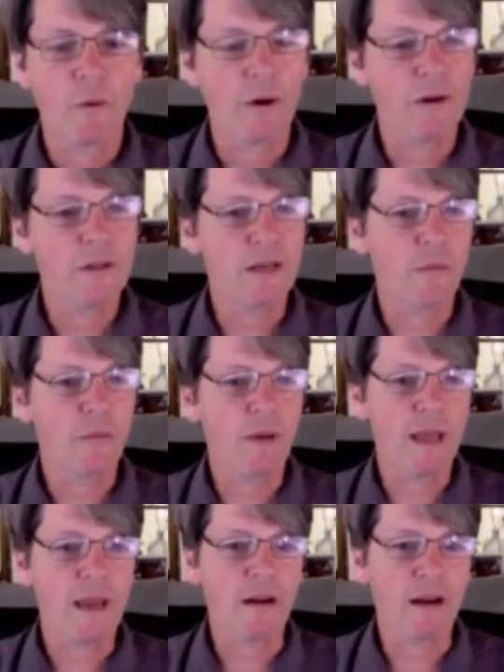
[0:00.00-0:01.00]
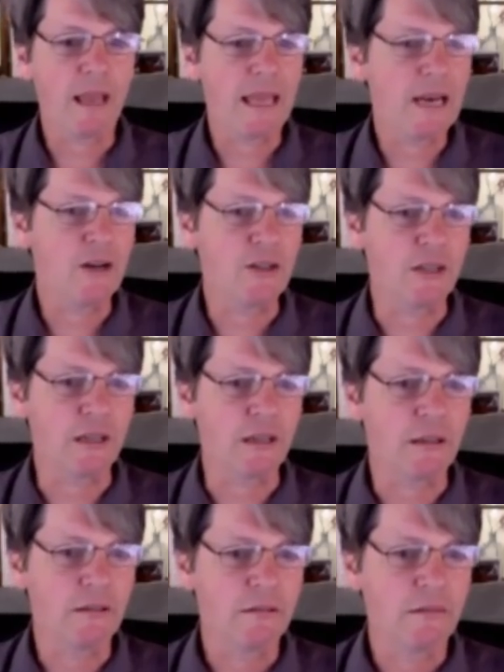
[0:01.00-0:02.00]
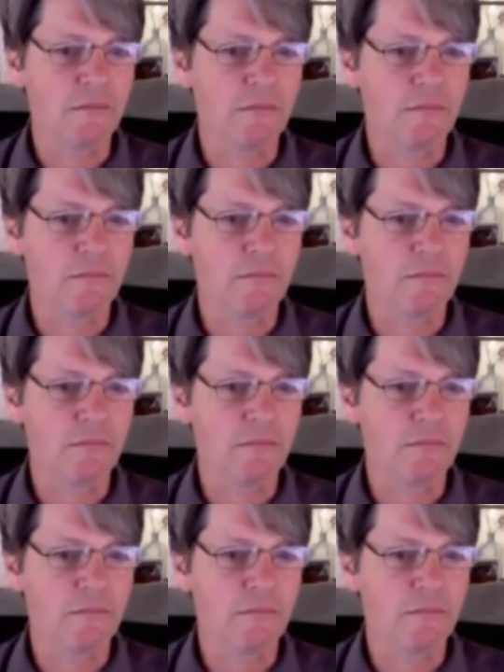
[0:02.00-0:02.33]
Words, in a way, are energy.